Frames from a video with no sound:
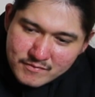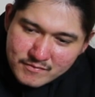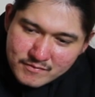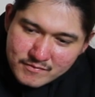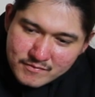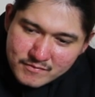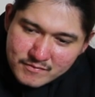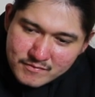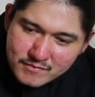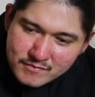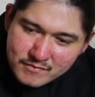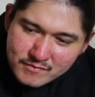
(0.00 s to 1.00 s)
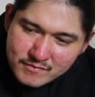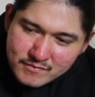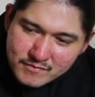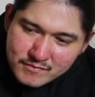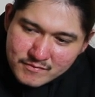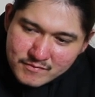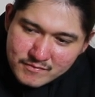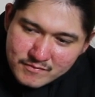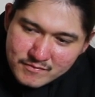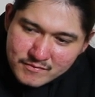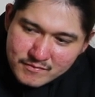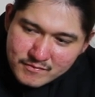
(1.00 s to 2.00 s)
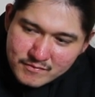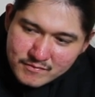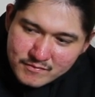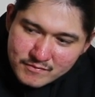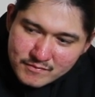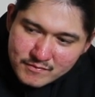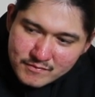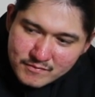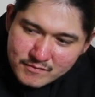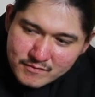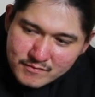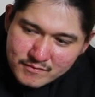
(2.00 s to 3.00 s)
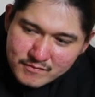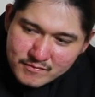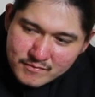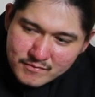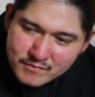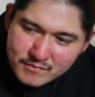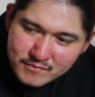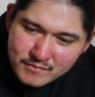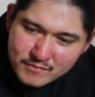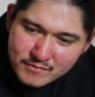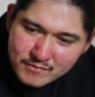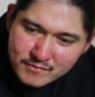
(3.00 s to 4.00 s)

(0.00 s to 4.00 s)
This person isn't speaking.